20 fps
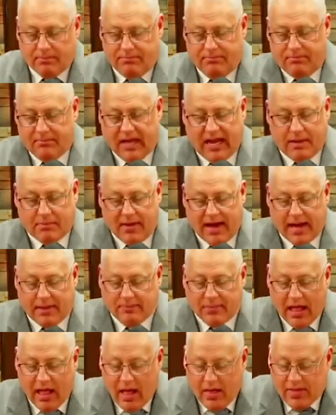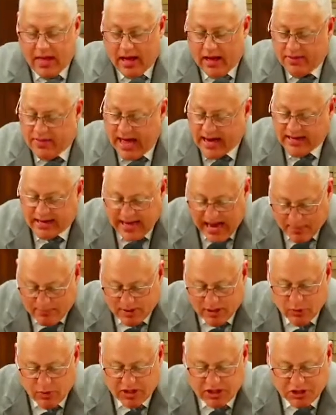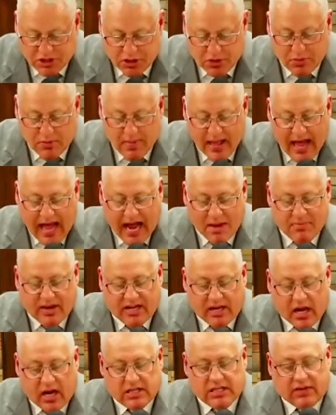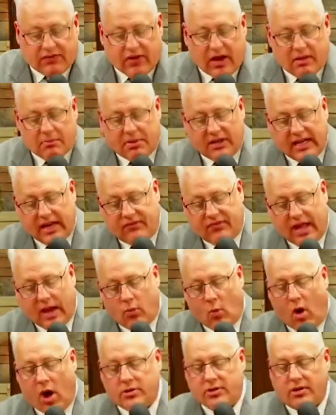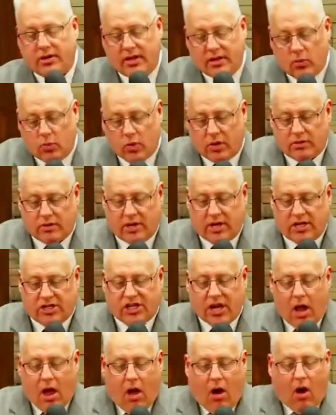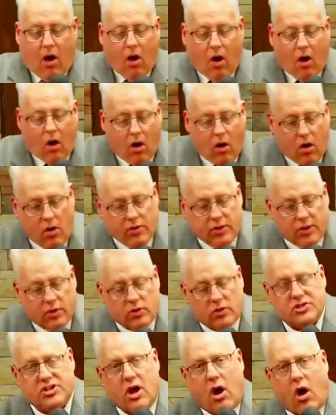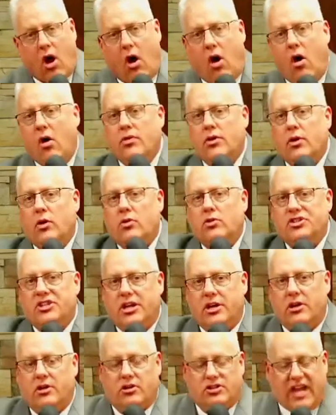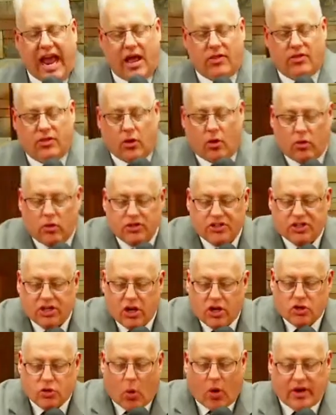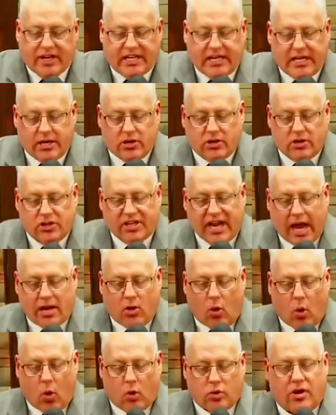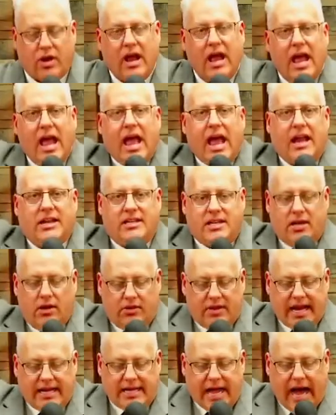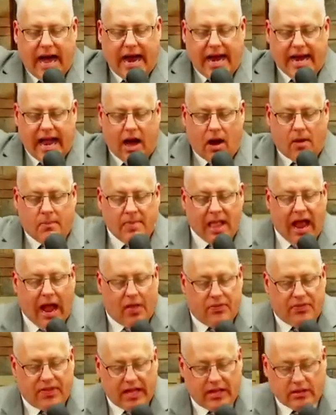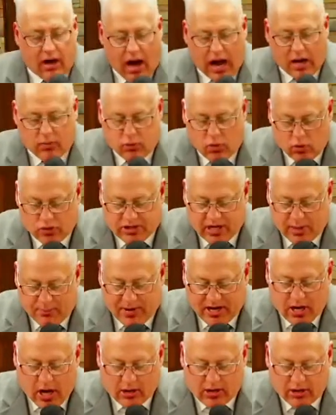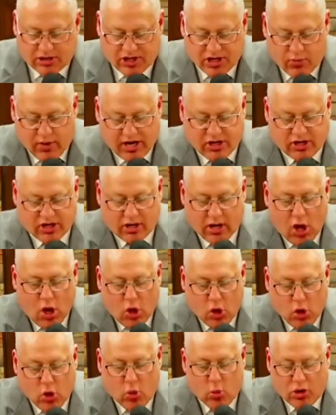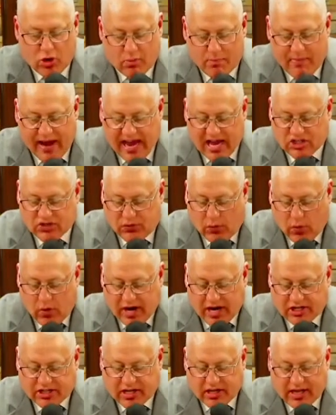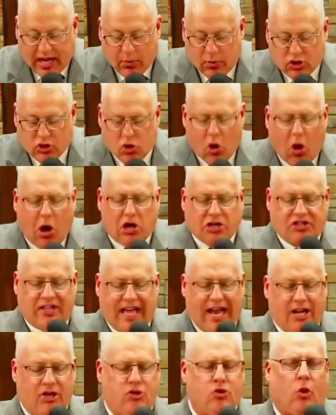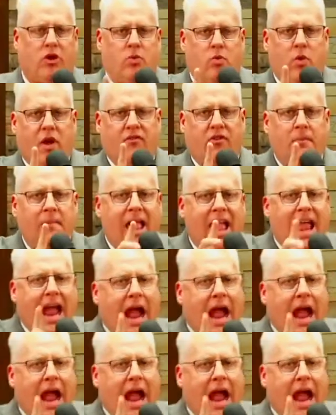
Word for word: Amen. That, uh, that can happen to us too. And because of unbelief, they wandered in the wilderness all those all those years and those 20 years and older until they died out. And then God rose up a younger generation who would obey his voice and they would cross that Jordan River. And